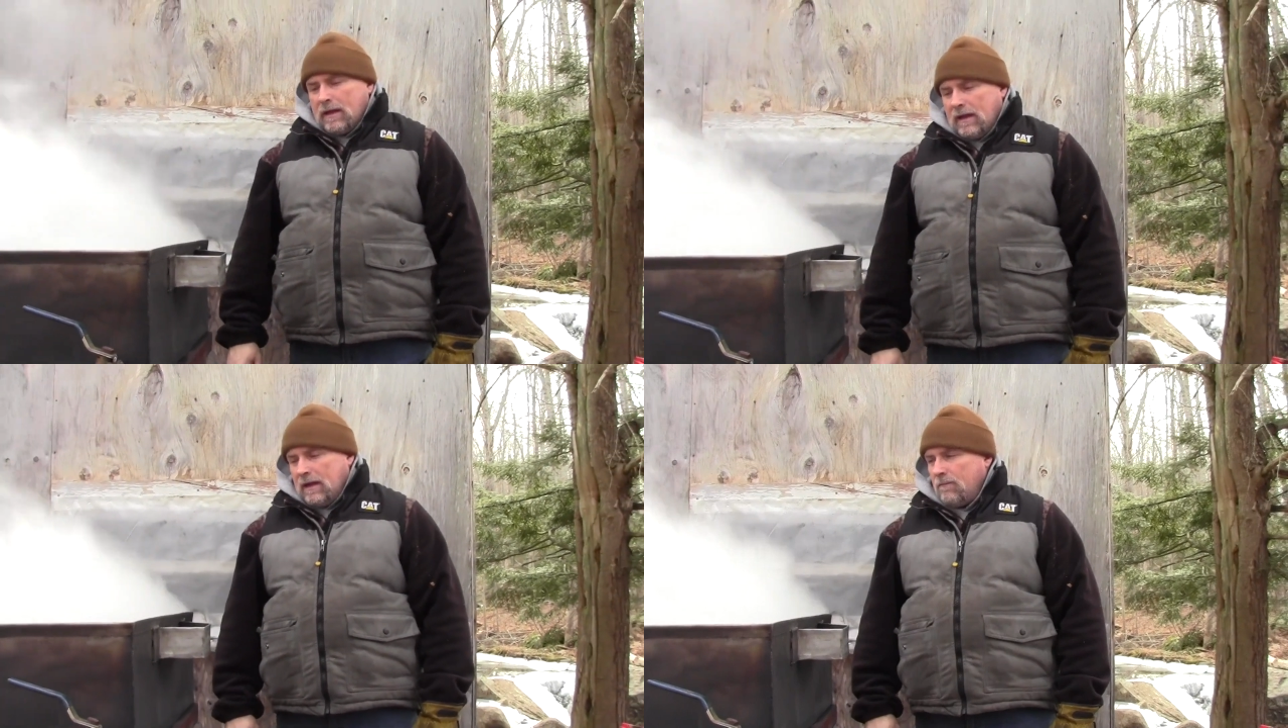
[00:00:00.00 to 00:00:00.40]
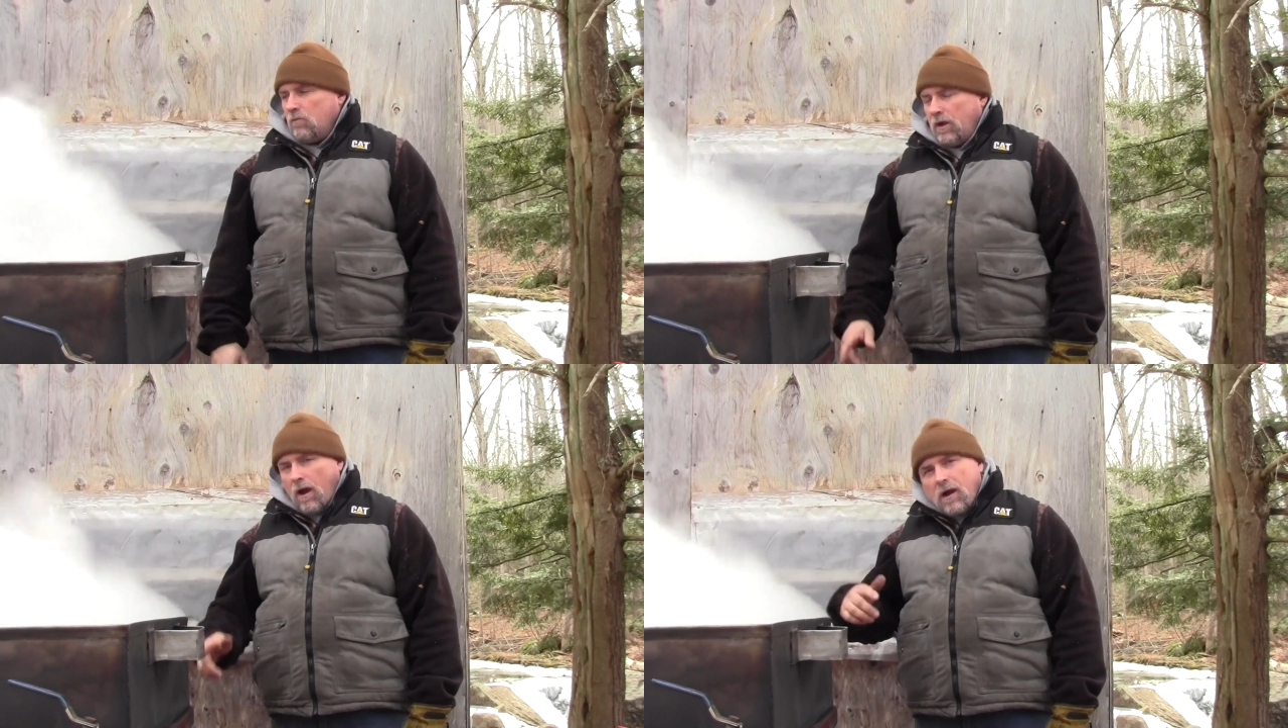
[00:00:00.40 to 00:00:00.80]

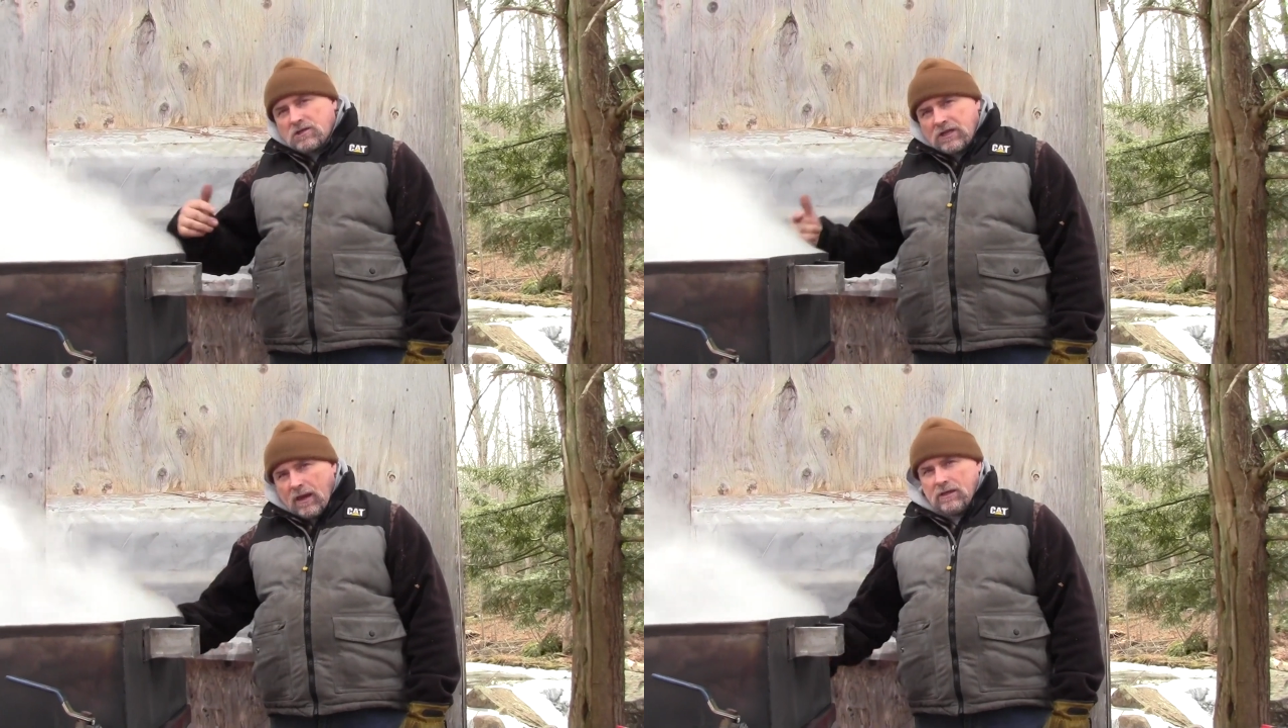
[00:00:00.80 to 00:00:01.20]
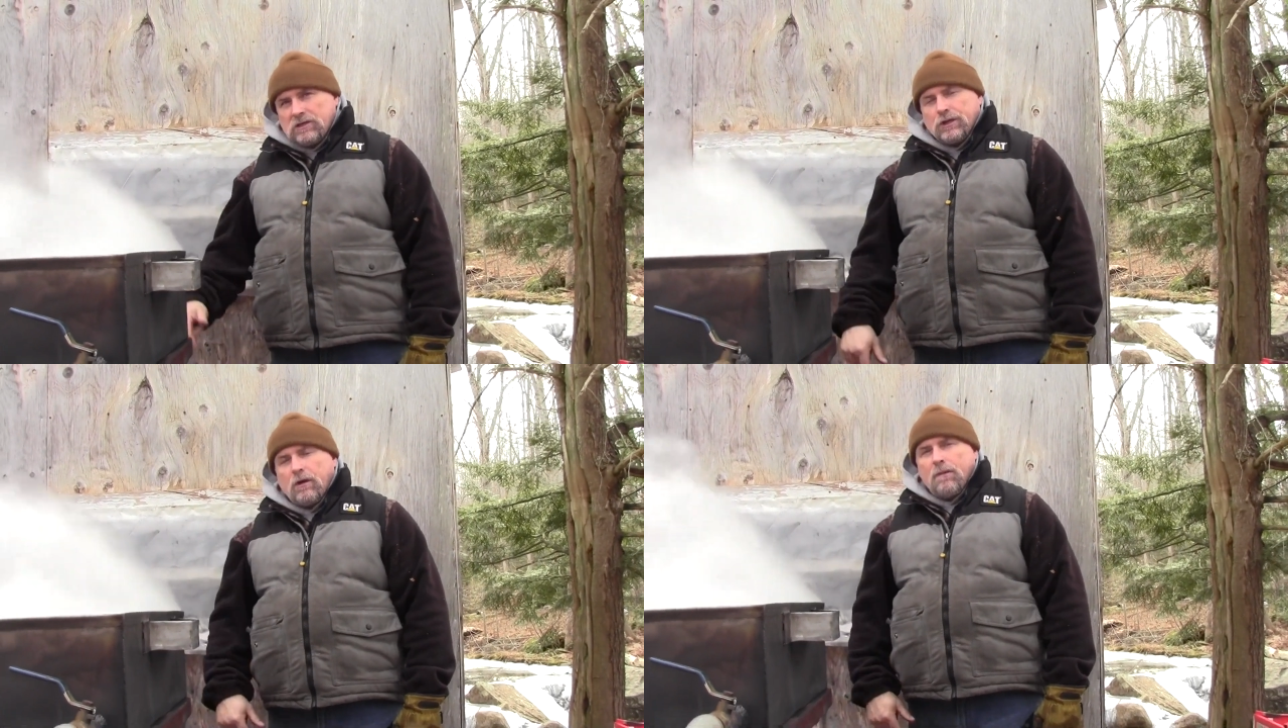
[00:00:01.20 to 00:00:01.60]
Um, we are selling
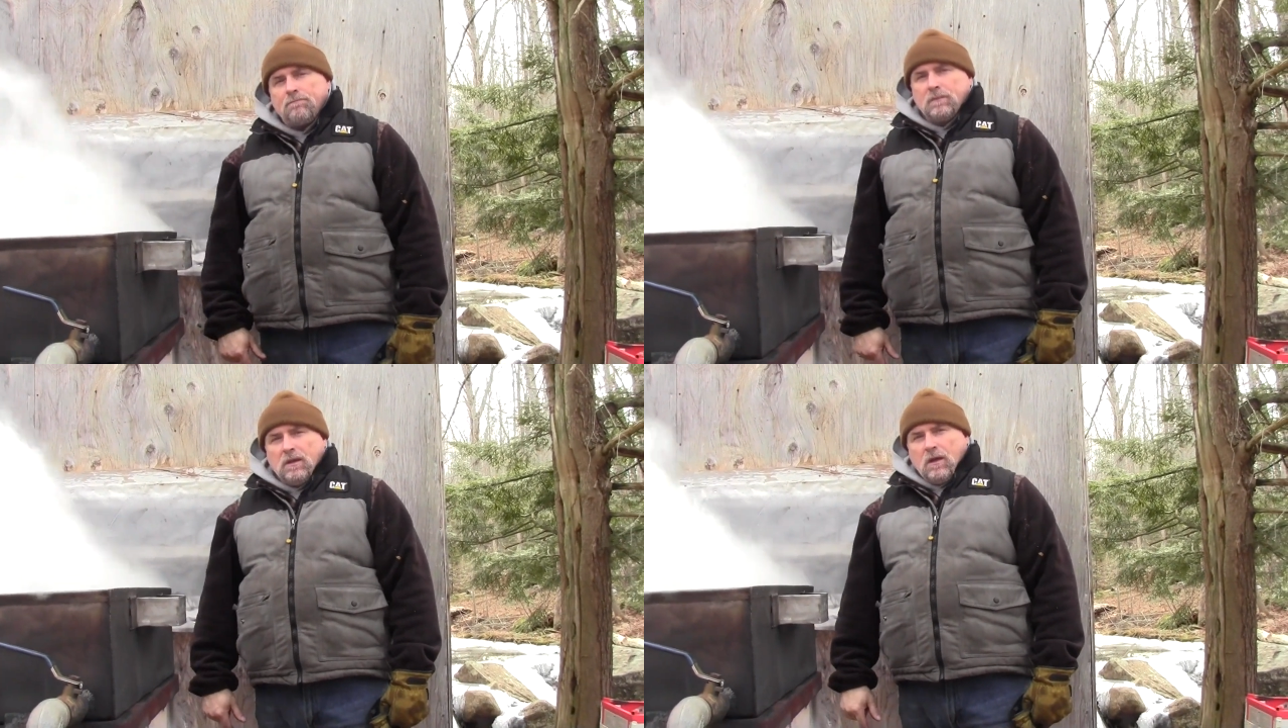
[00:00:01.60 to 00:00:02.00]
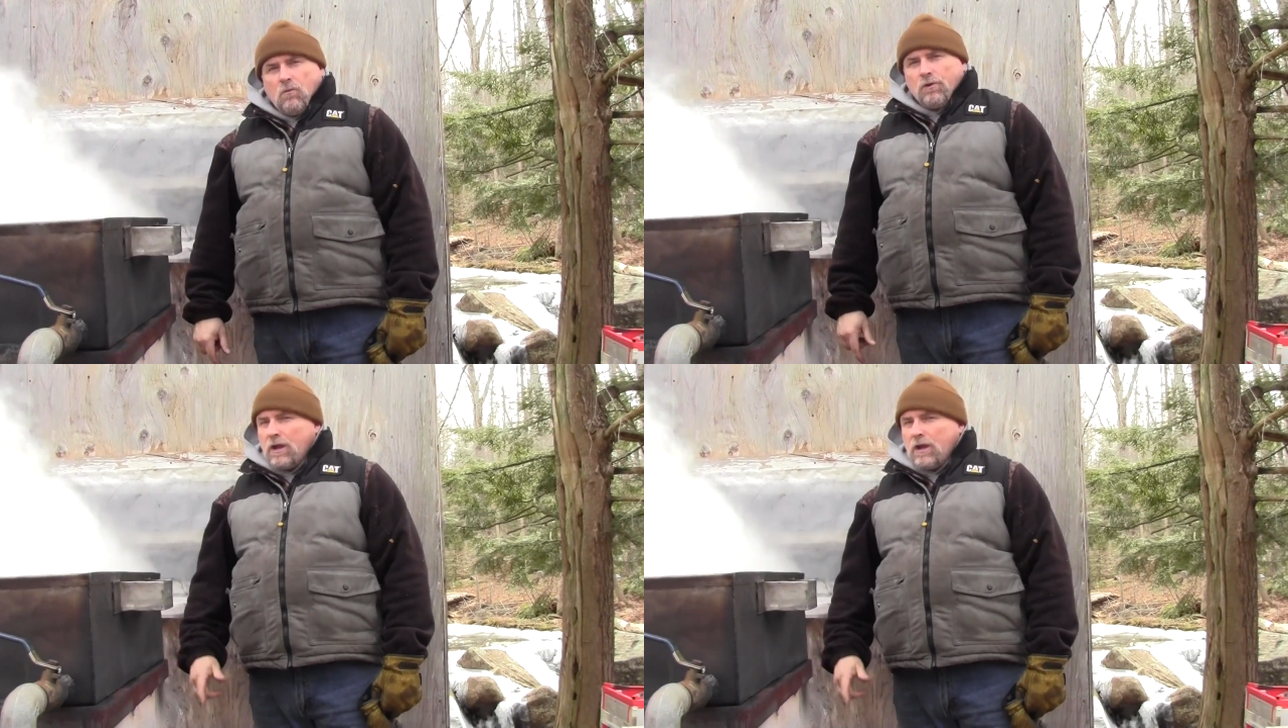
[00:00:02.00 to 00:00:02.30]
syrup. We're